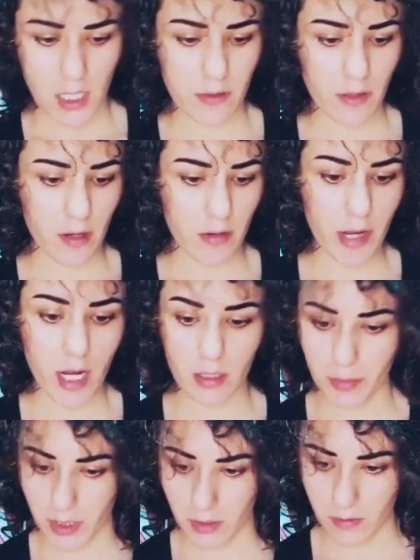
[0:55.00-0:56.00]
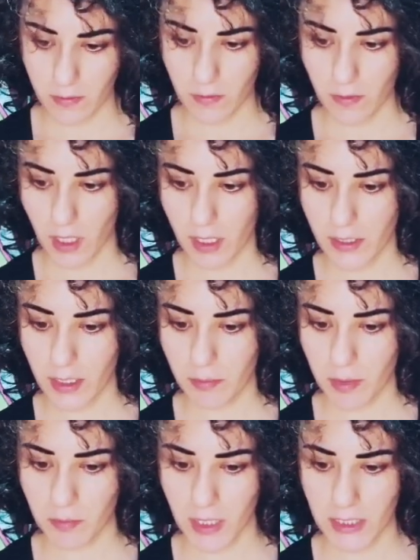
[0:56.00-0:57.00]
and they are helping you, okay?
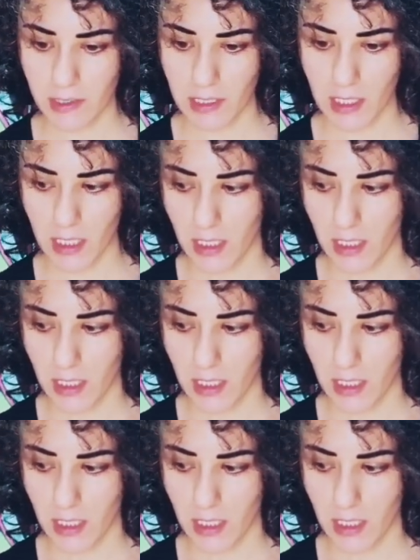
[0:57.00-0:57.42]
Keep in mind,